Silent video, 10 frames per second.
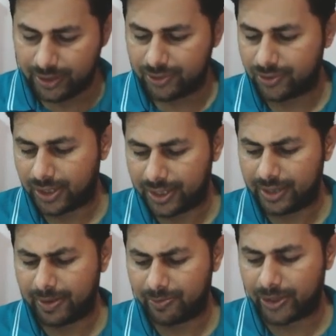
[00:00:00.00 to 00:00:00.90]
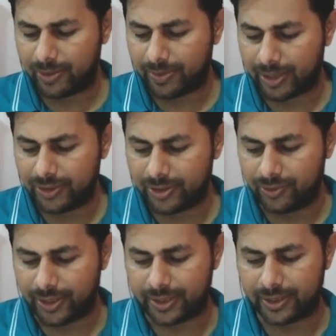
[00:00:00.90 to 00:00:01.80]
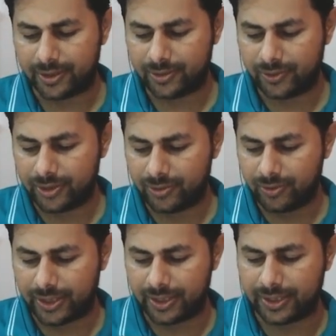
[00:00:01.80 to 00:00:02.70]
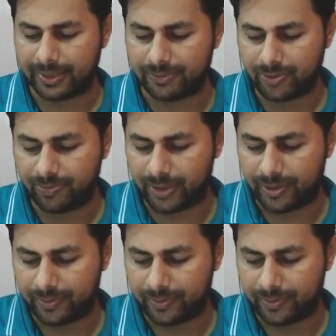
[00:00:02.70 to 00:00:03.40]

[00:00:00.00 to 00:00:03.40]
100 by 0.5 is 200, so it's 200 times of p.